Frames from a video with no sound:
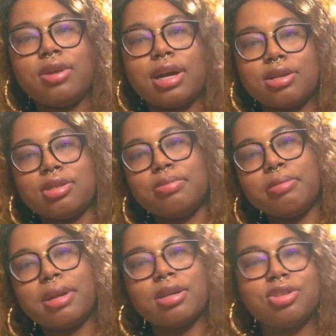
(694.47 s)
I can just
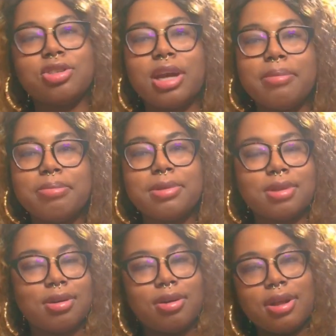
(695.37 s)
put my little strap
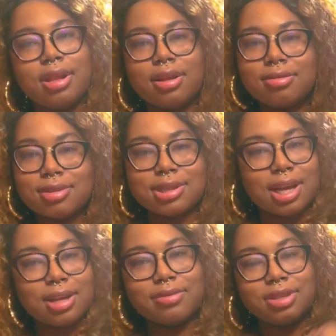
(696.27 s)
on then because I
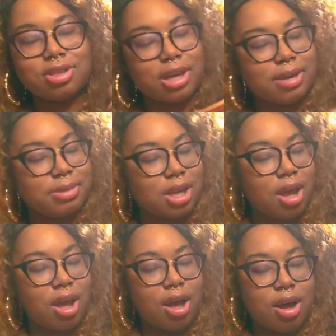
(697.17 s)
love the straps.
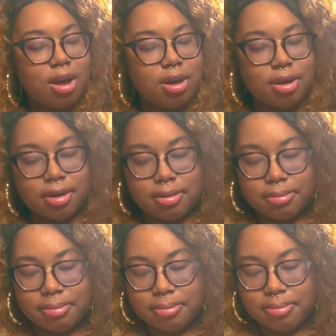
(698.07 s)
Um,